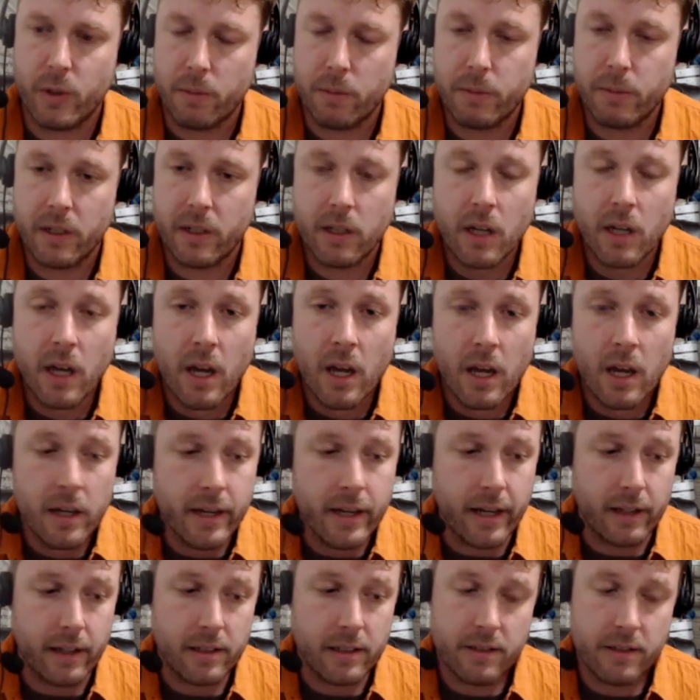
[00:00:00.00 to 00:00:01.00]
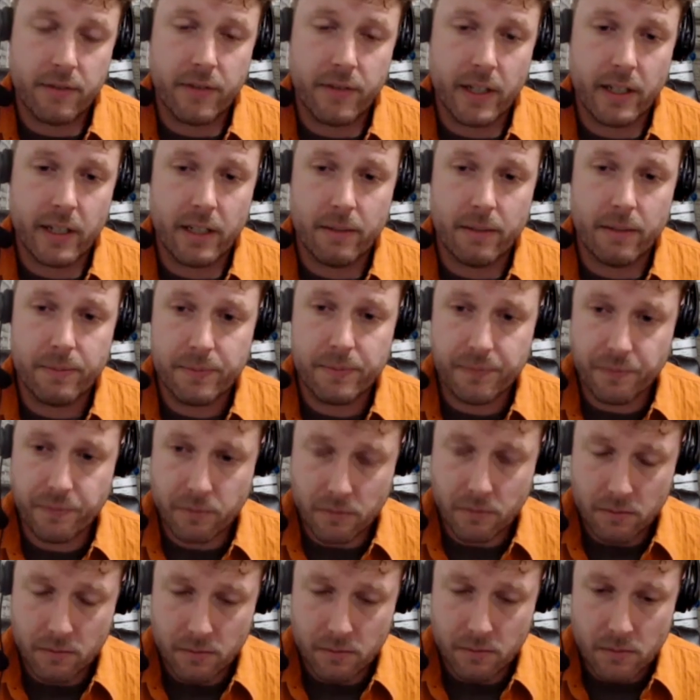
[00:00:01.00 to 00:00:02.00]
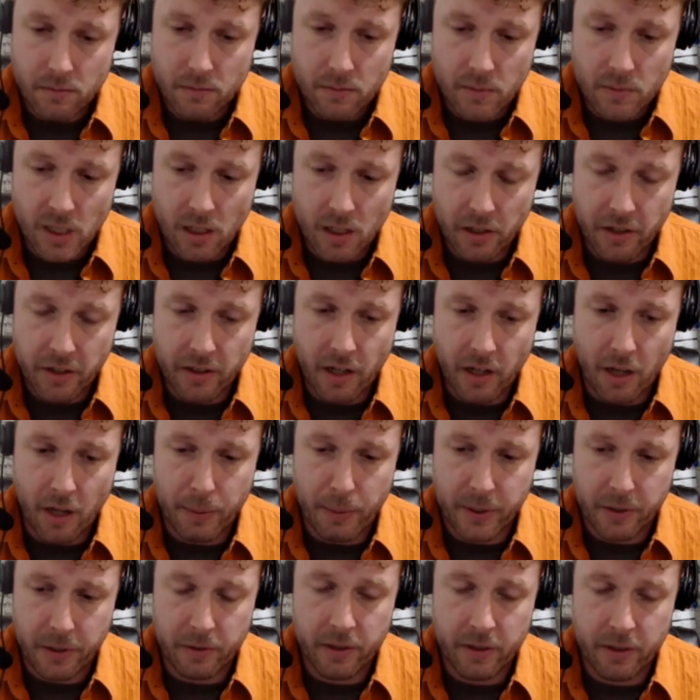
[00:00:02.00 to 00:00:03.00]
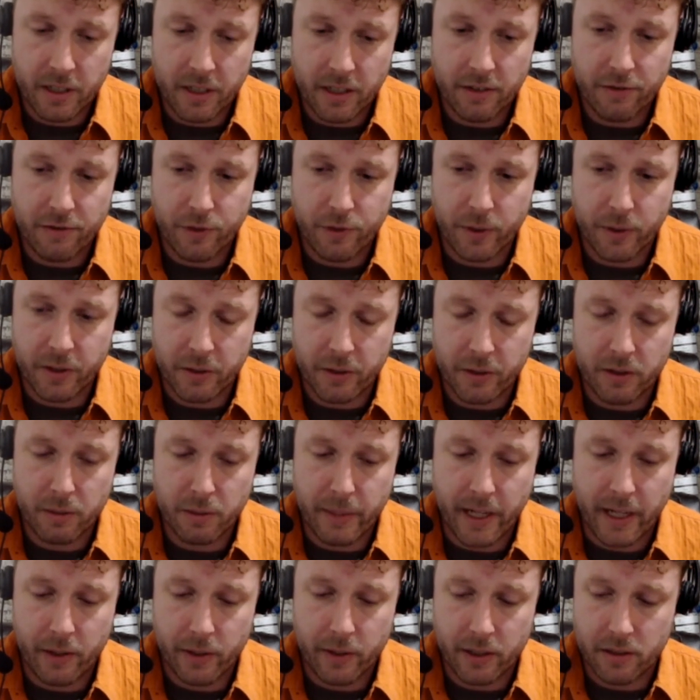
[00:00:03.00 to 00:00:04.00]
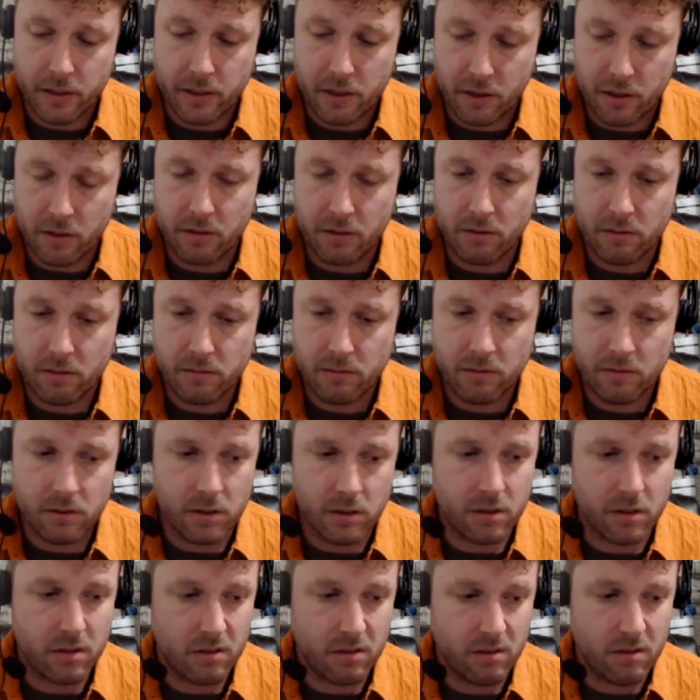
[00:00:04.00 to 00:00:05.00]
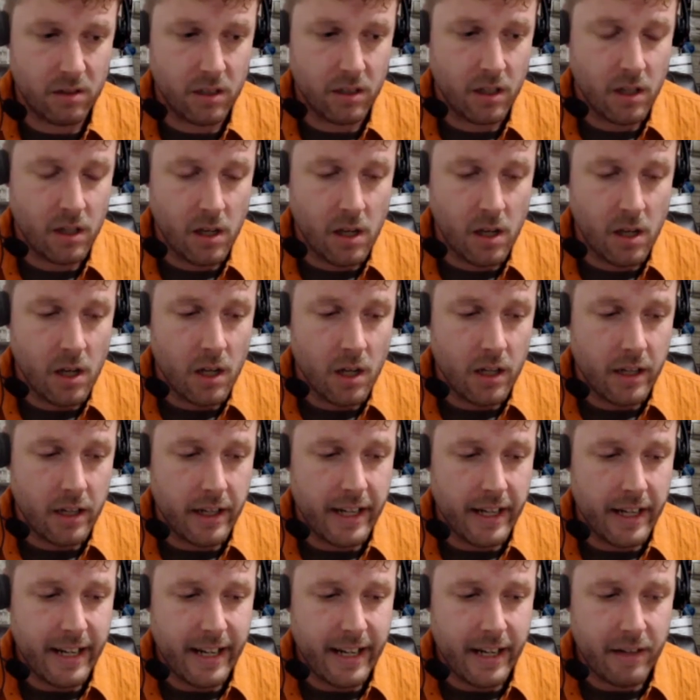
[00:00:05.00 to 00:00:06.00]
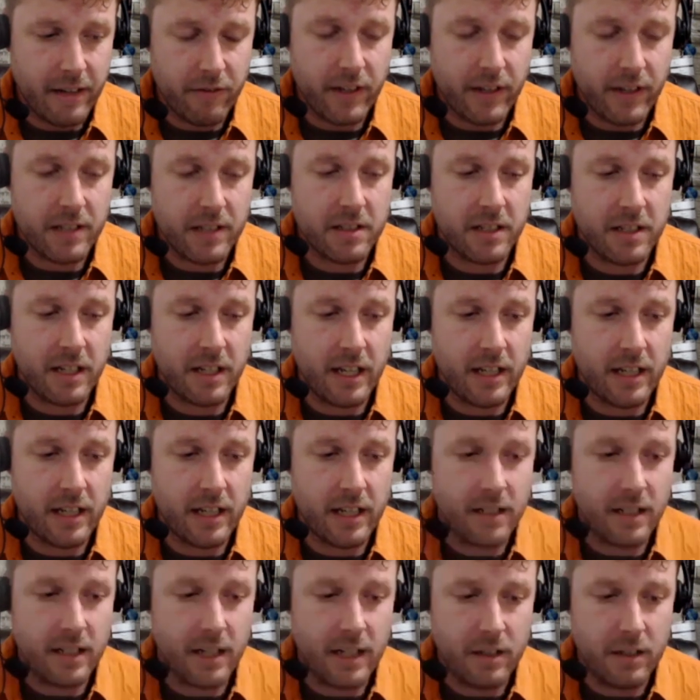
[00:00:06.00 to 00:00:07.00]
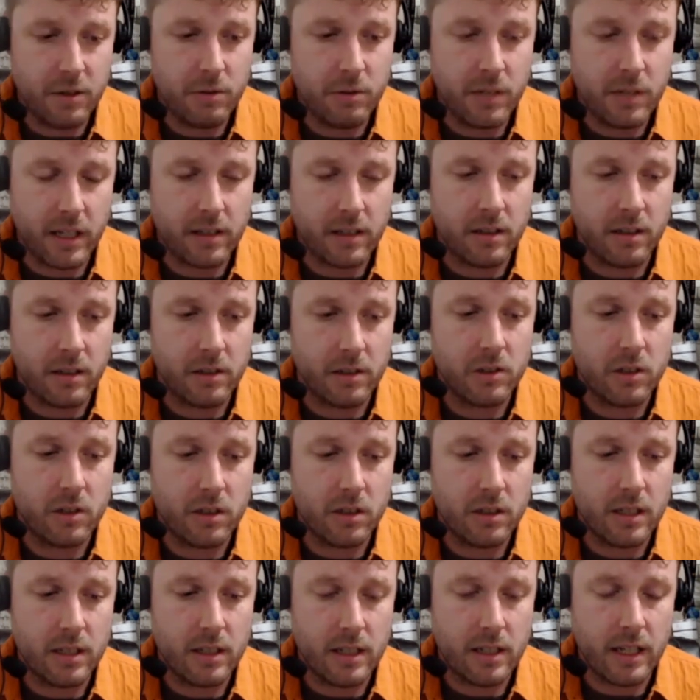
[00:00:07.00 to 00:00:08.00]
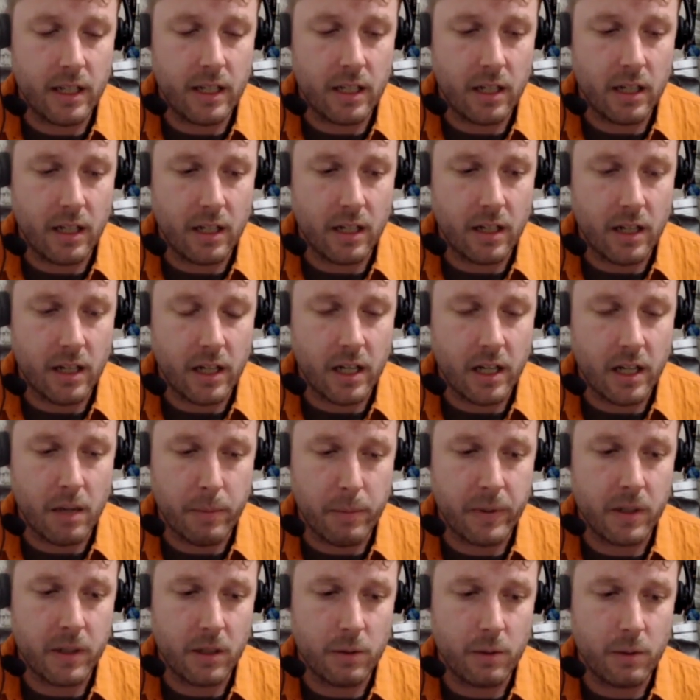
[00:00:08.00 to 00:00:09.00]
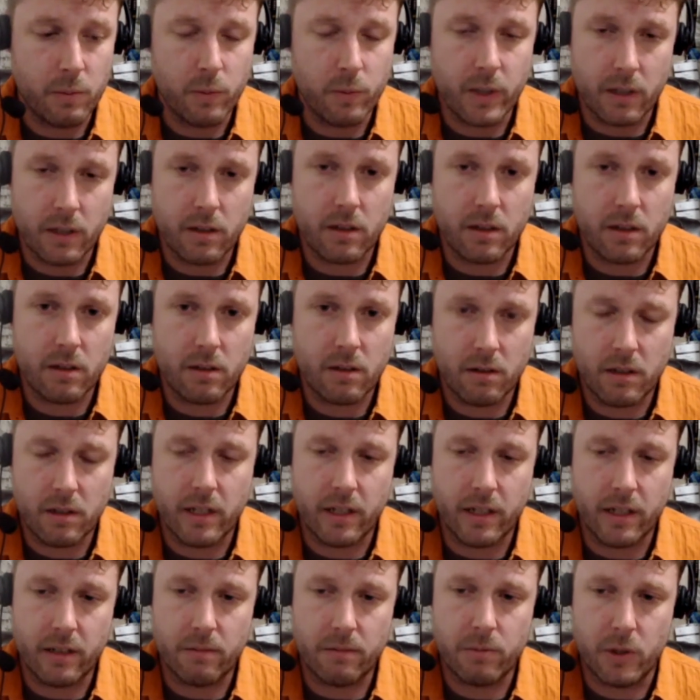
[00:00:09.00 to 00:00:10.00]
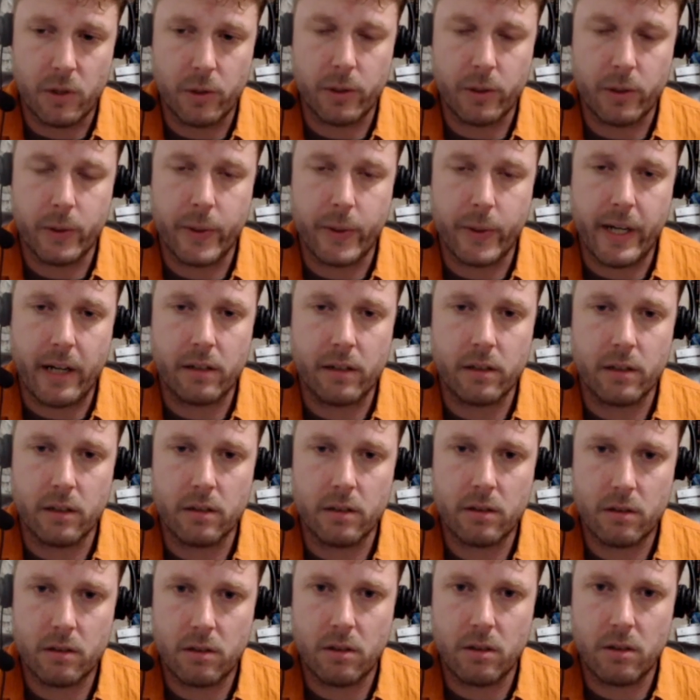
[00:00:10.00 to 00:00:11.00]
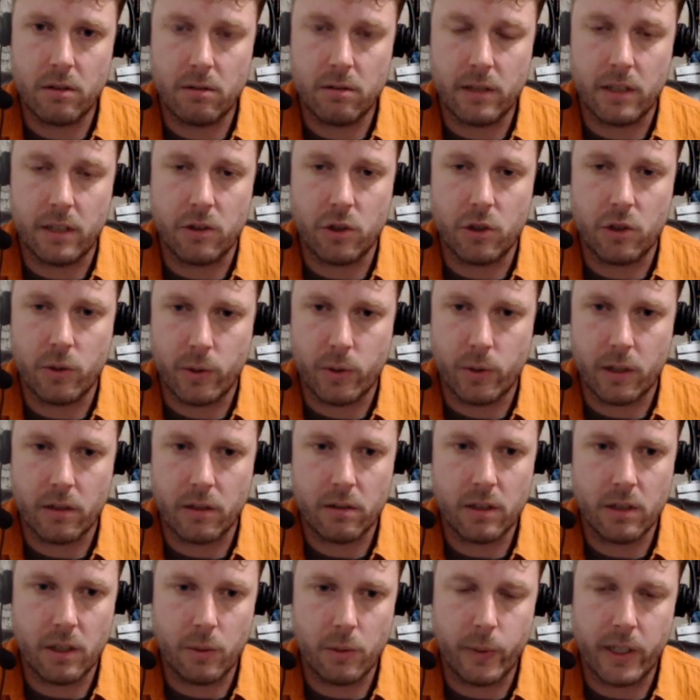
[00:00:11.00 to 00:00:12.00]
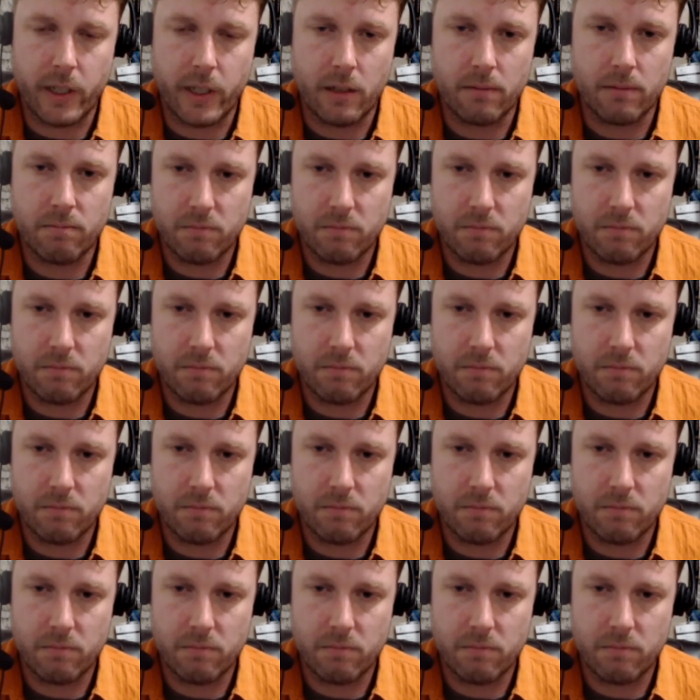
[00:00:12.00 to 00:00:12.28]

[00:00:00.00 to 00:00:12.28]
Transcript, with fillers: But yeah, it's a very good opportunity for nuclear power to just investigate a new technology that they can accompany with their nuclear reactors to ensure that we